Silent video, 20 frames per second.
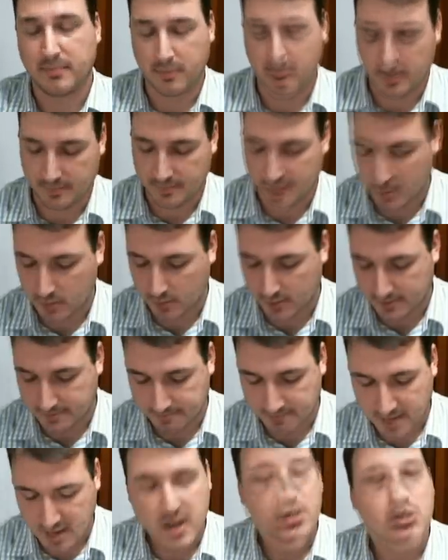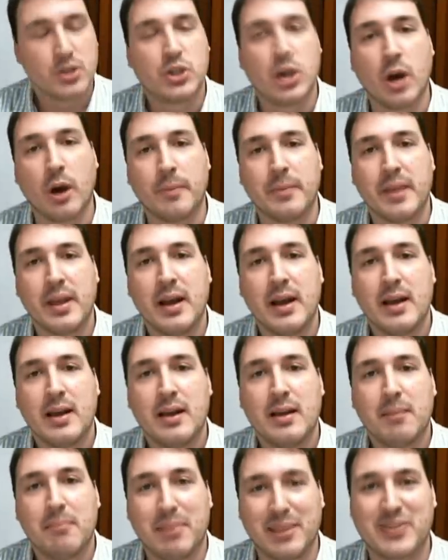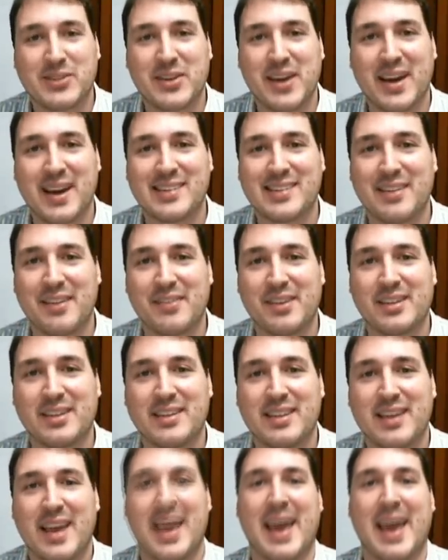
But anyways, so bless you guys, love you,